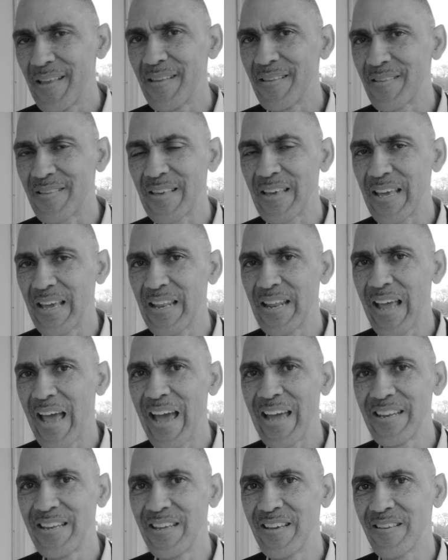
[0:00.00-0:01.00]
see any
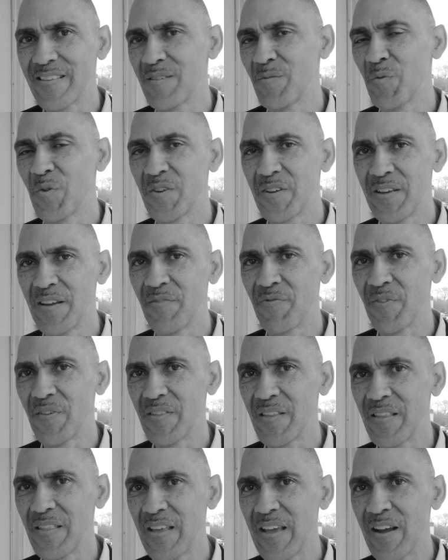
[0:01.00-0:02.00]
ideas that were
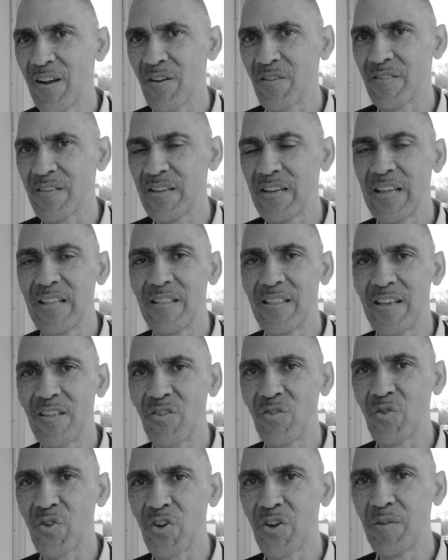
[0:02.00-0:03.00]
different than theirs, and
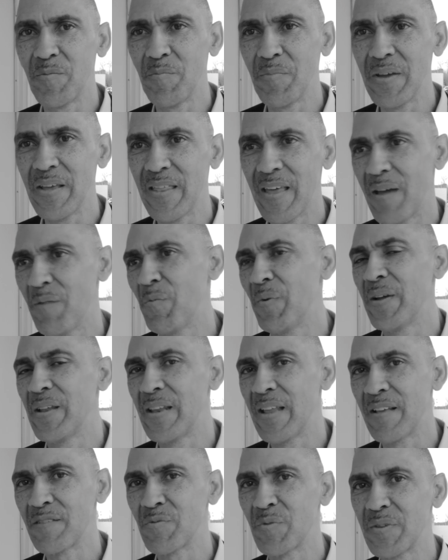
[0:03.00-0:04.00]
that you couldn't be that way.
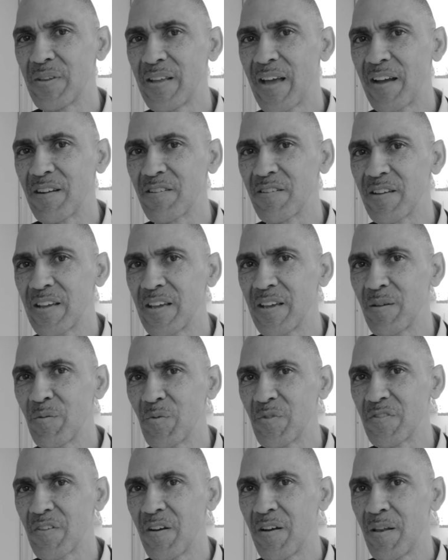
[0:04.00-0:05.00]
And that's what Dr. King
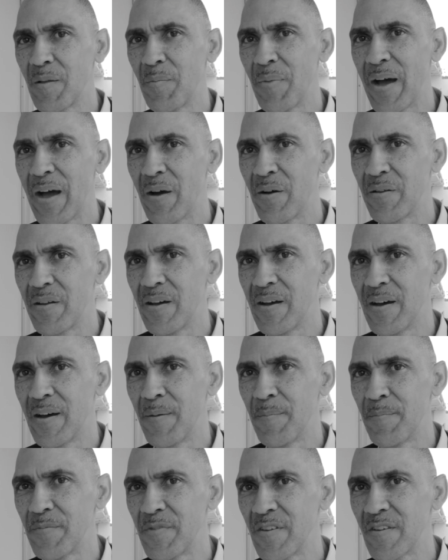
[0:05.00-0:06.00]
was all about,
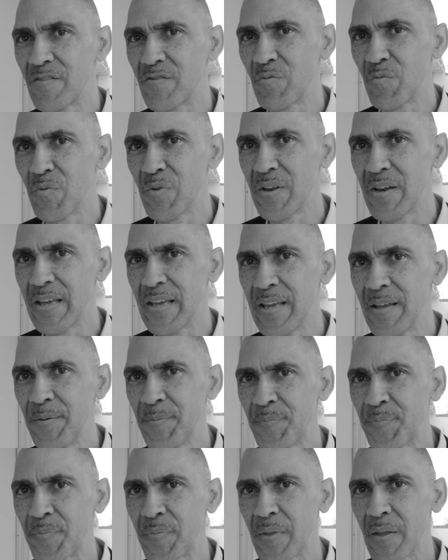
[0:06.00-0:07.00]
just really
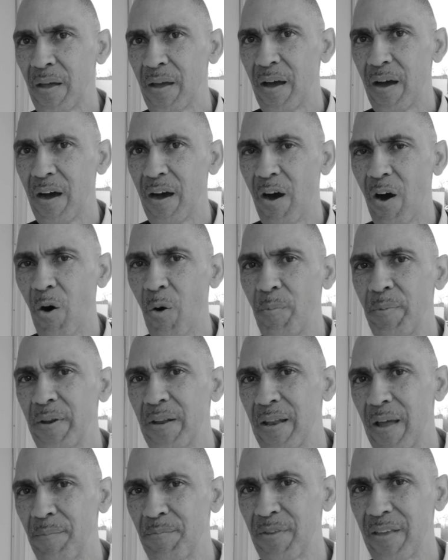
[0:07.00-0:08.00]

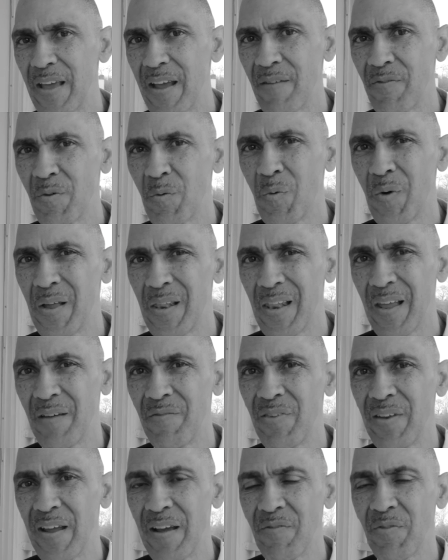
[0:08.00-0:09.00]
opening up to everyone,
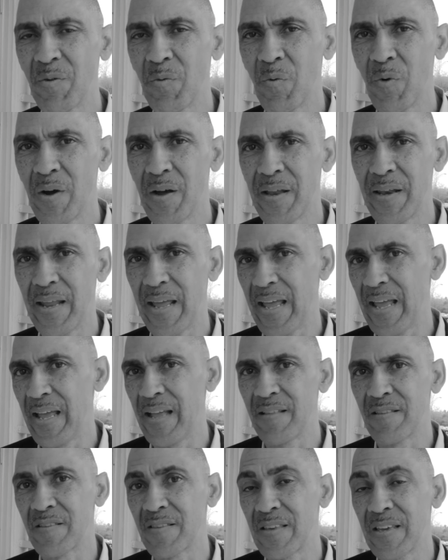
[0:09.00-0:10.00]
loving everyone,
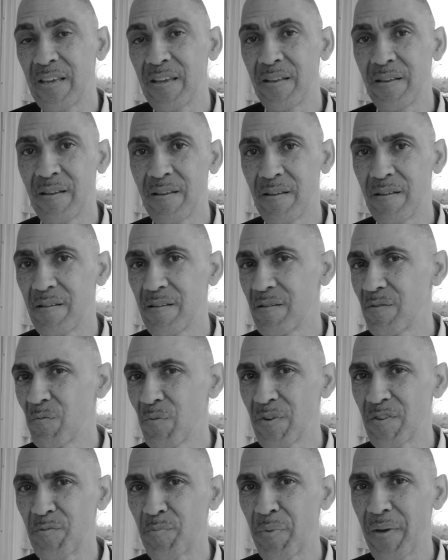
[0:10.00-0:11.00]
and seeing
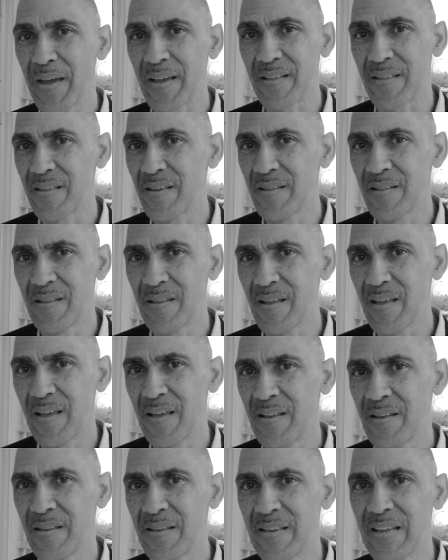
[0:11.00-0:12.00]
respect
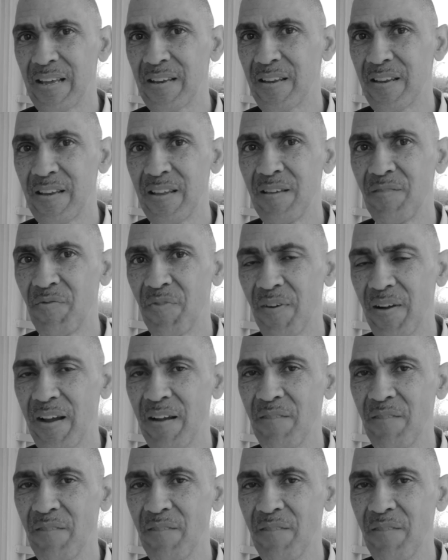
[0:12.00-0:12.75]
and dignity for